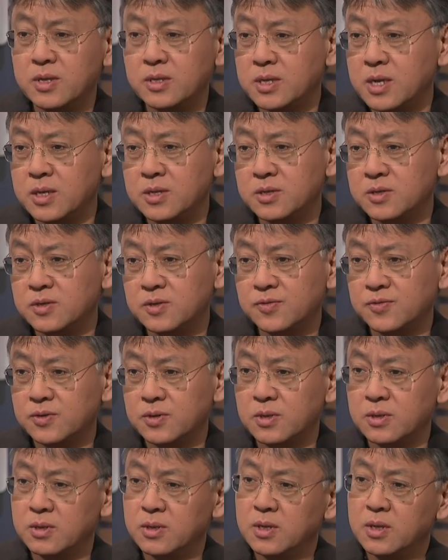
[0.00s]
dangerous
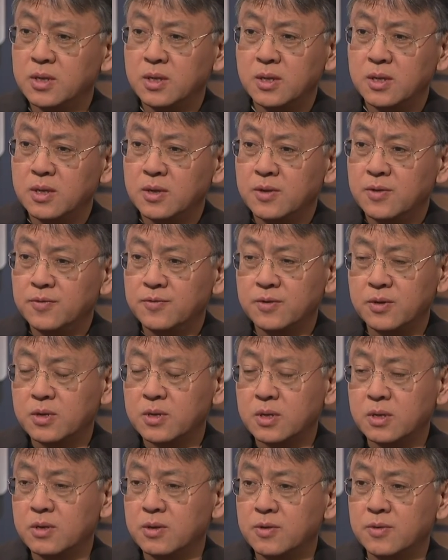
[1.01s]
for, for,
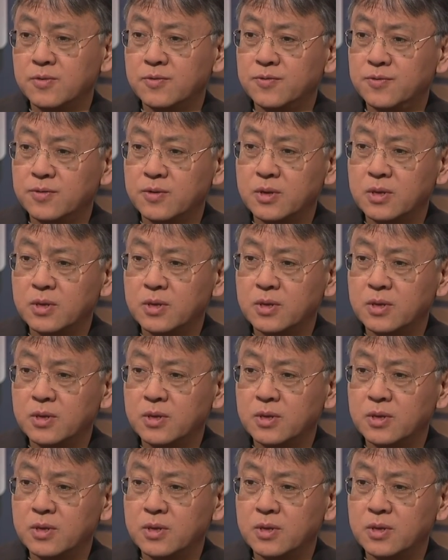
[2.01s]
for